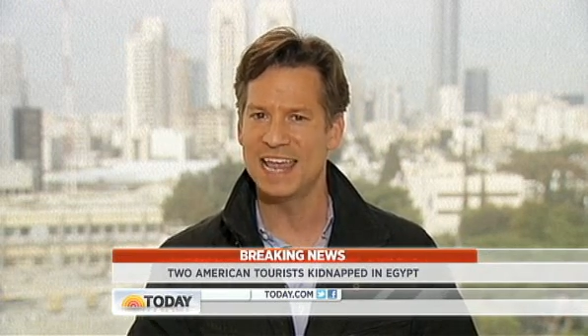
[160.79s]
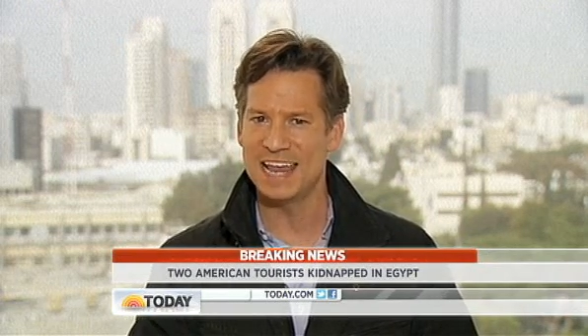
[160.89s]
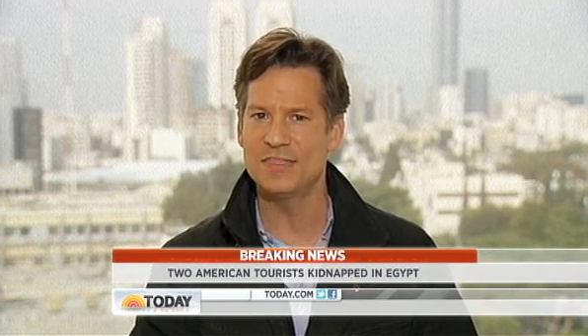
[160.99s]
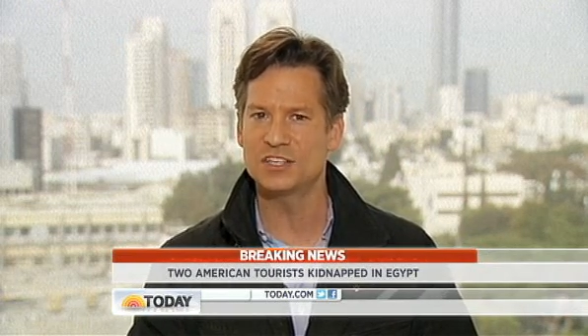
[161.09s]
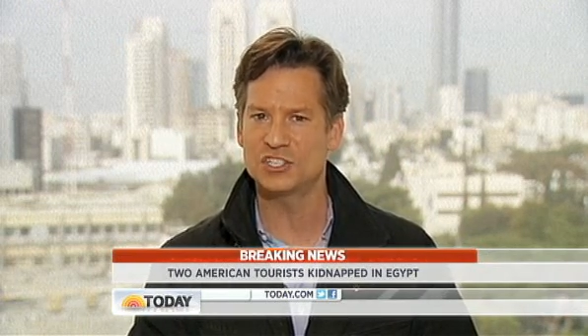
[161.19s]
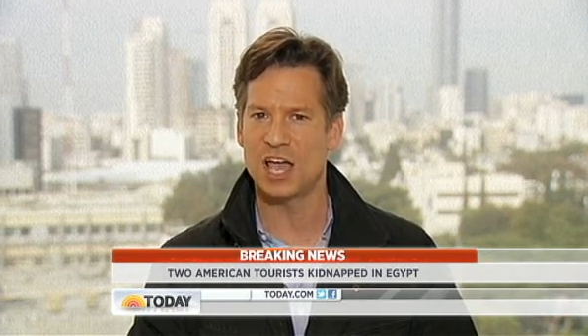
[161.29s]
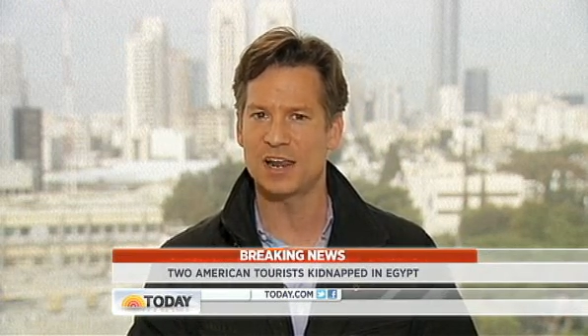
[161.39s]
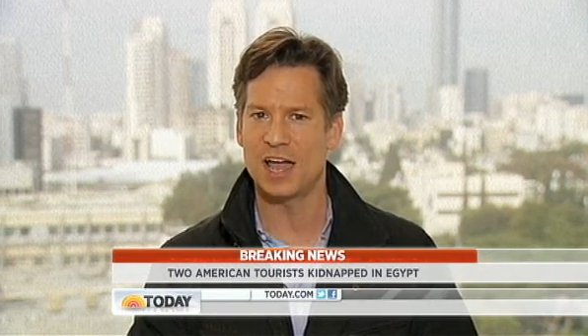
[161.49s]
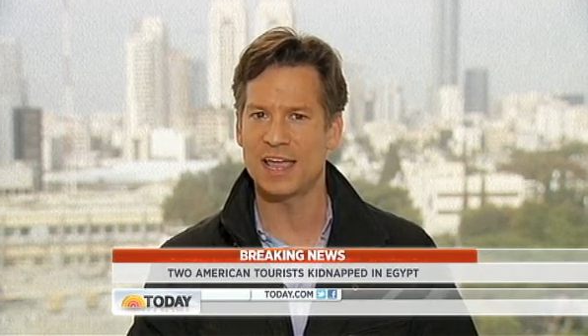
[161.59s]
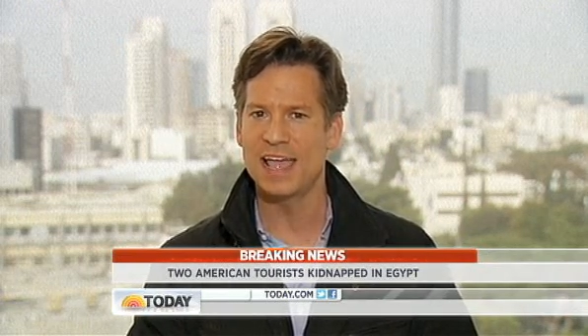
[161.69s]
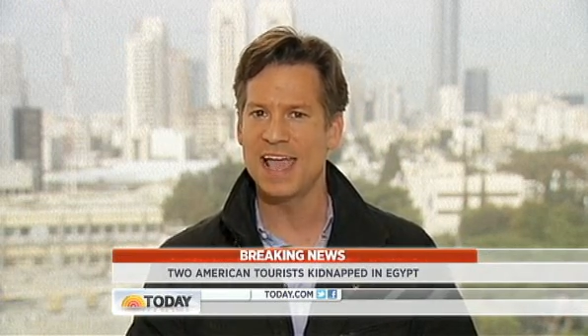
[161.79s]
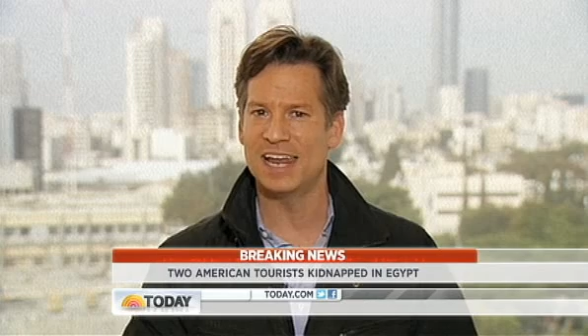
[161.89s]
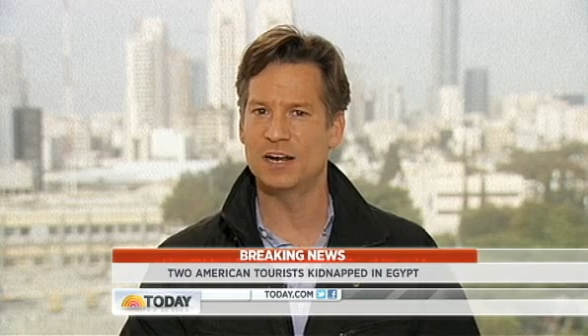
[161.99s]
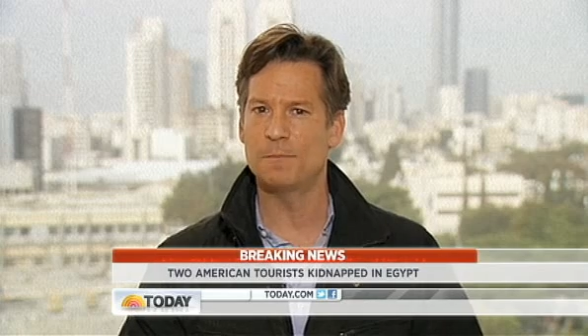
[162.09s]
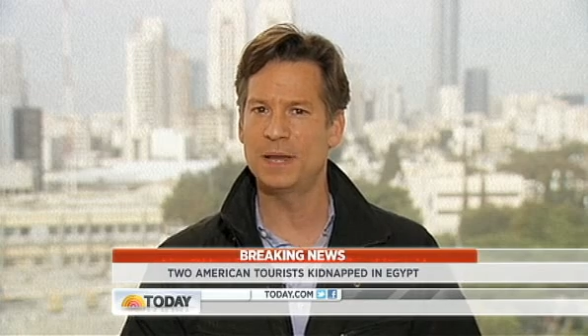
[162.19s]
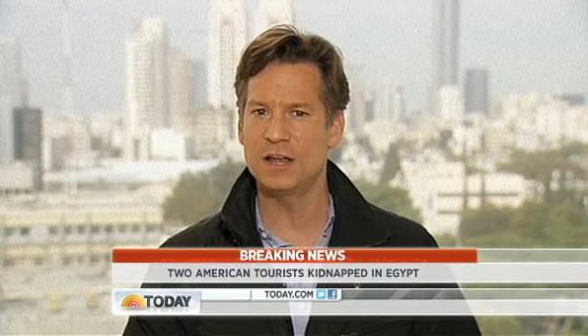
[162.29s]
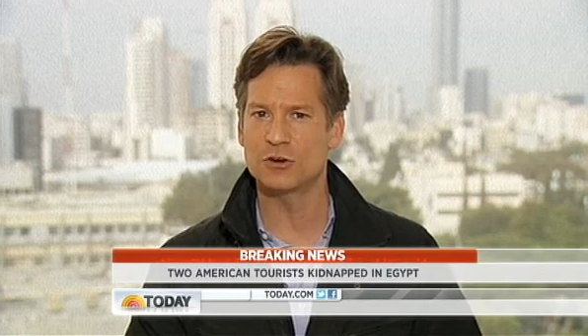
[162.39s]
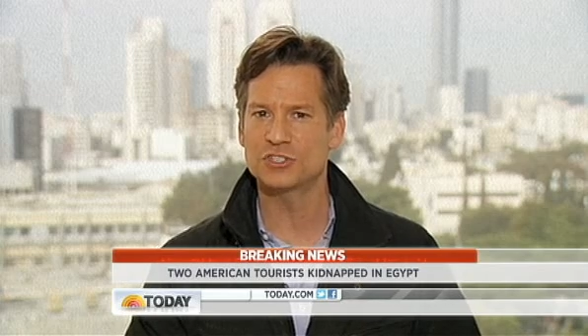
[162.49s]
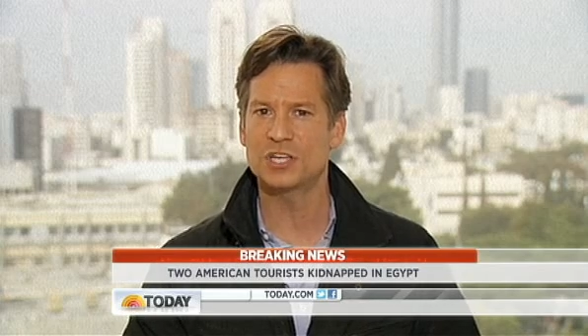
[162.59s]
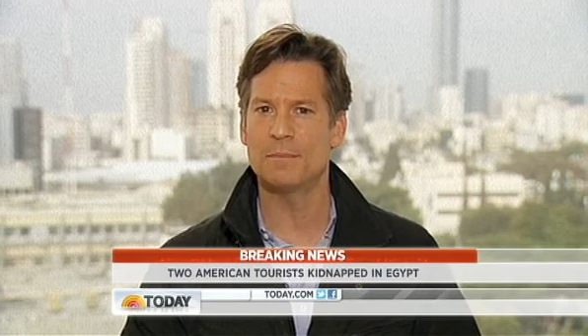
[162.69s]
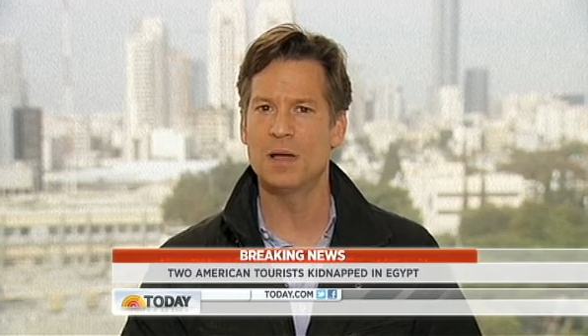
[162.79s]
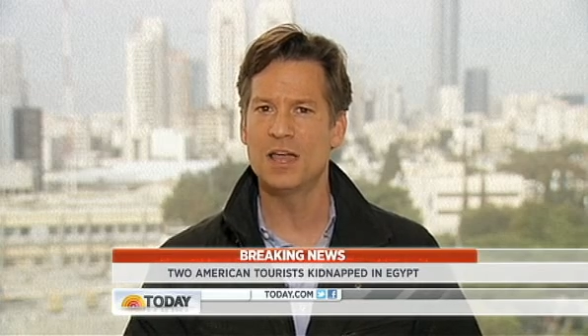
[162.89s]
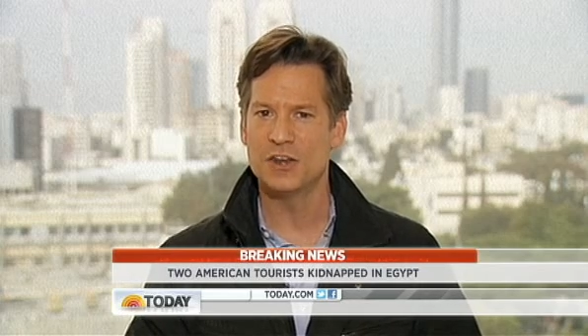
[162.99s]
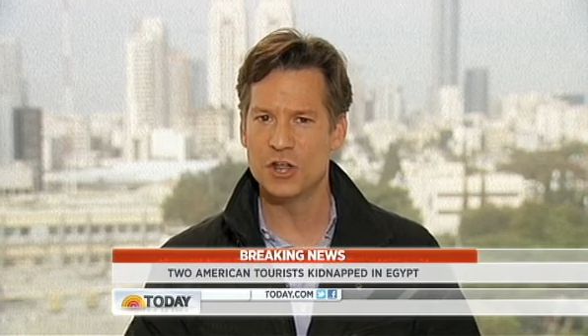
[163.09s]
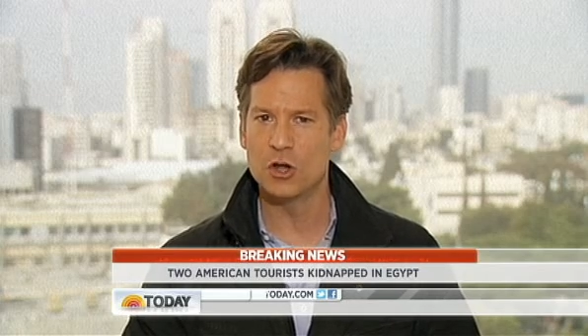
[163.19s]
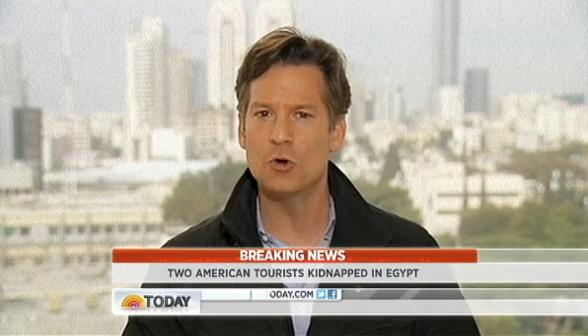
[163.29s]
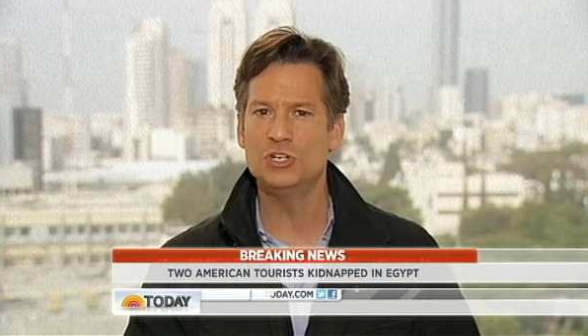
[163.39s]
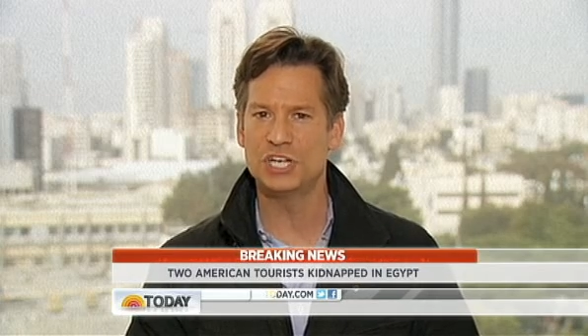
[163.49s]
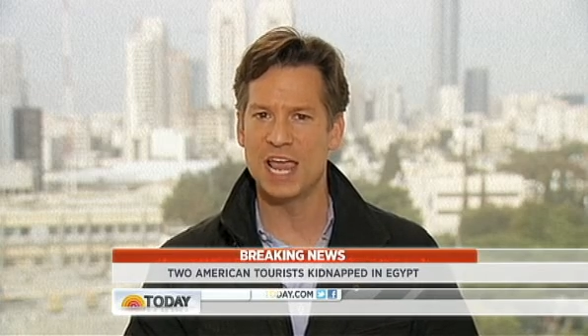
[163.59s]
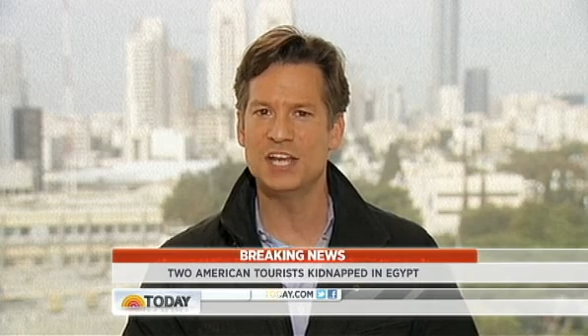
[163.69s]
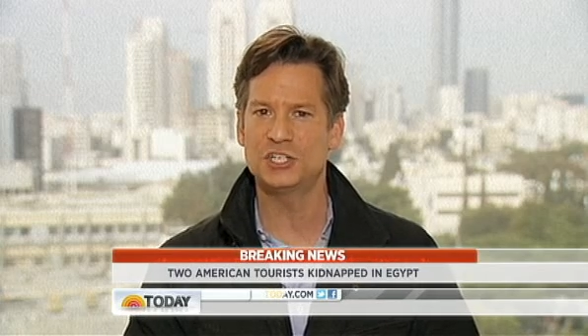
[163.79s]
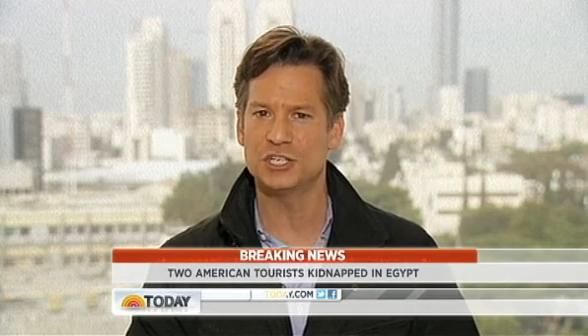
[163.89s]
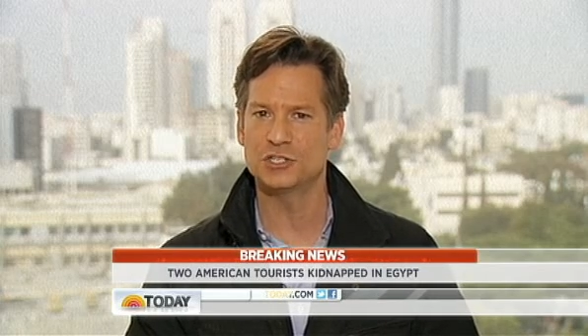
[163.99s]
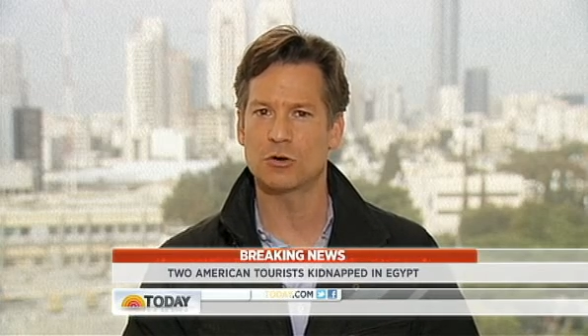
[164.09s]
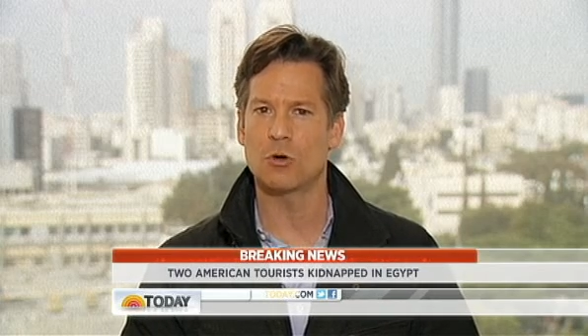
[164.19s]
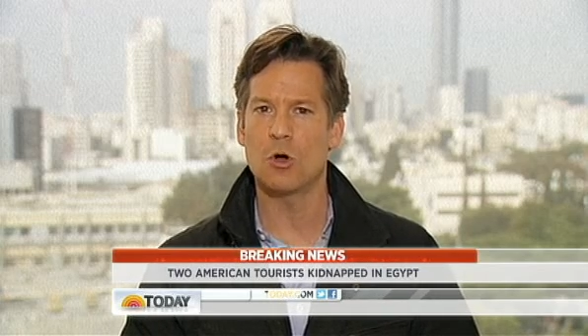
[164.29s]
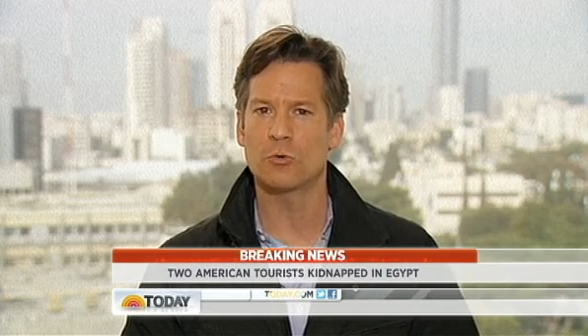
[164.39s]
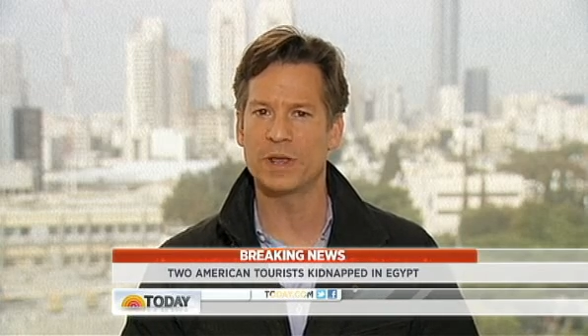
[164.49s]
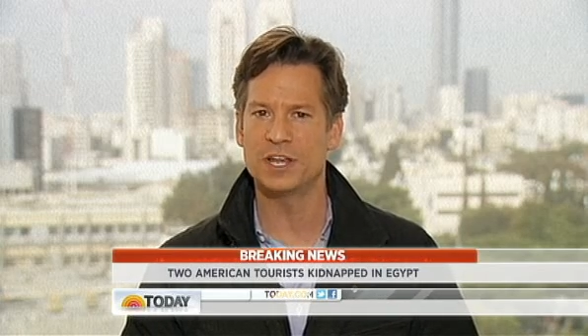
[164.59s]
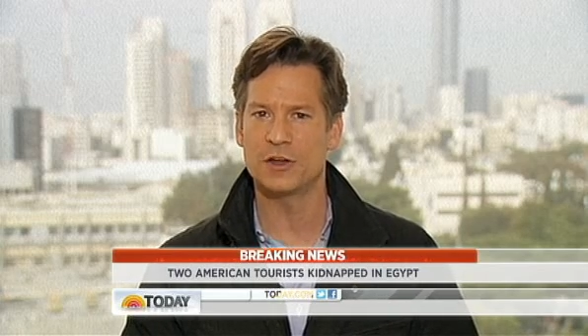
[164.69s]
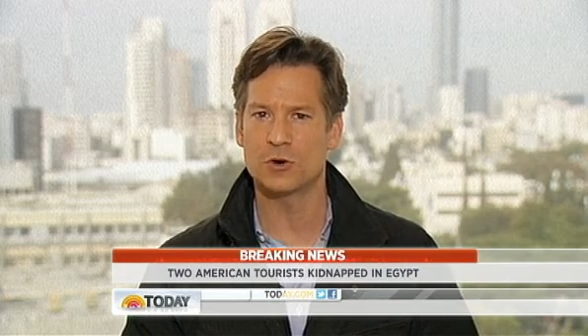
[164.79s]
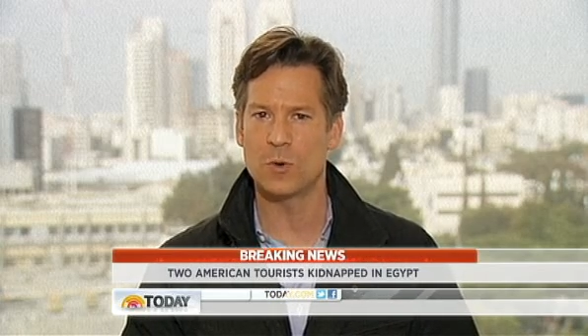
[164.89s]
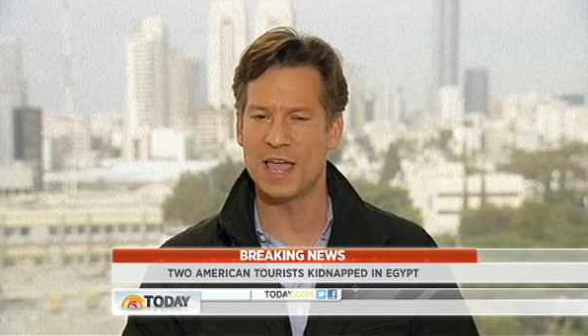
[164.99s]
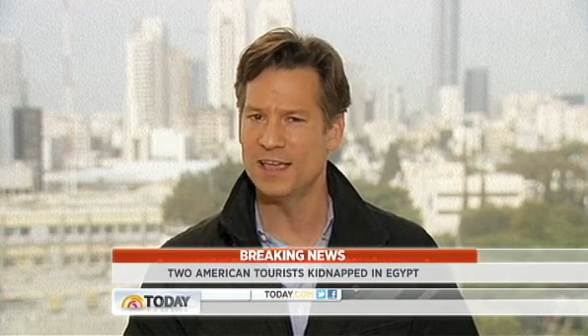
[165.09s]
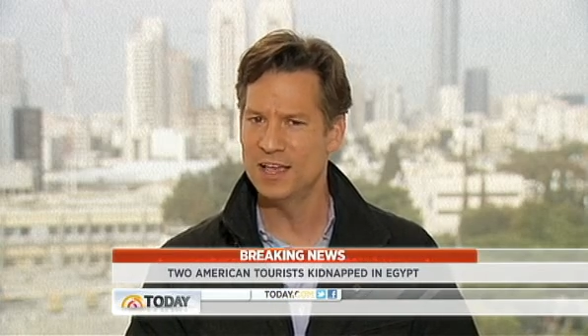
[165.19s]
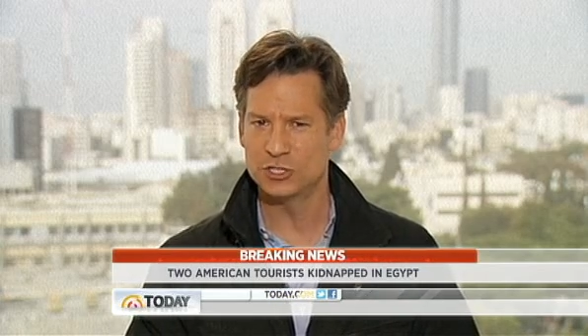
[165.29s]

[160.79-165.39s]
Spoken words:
in the Sinai, and it appears some negotiations are already underway.